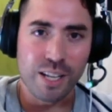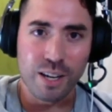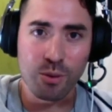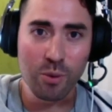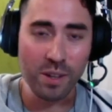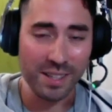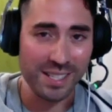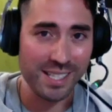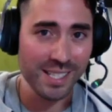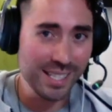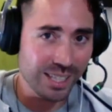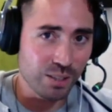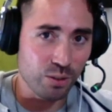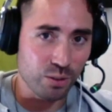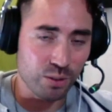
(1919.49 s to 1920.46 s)
I don't want the
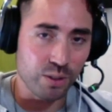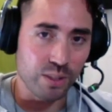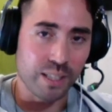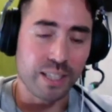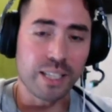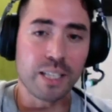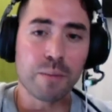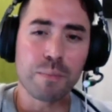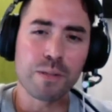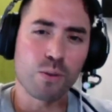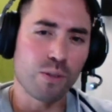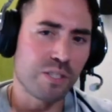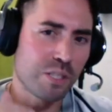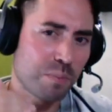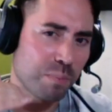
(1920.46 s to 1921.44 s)
signal to clip, so
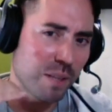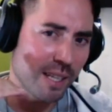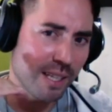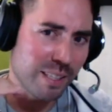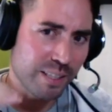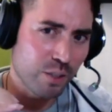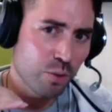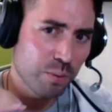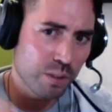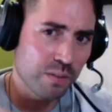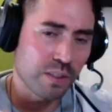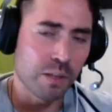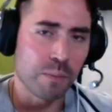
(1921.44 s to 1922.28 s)
I just apply a little bit of a